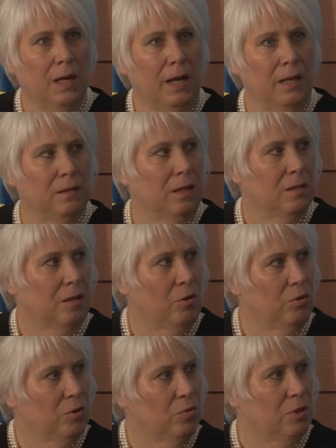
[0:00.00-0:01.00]
And as I
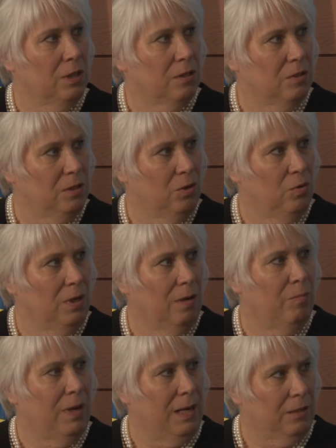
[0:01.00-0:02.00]
also said, Estonia
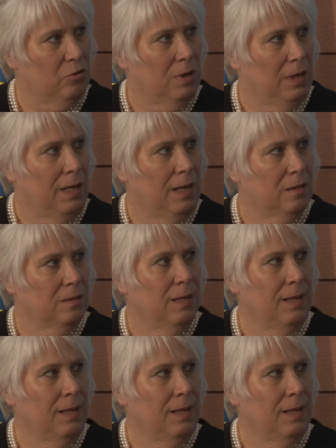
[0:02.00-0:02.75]
bilaterally has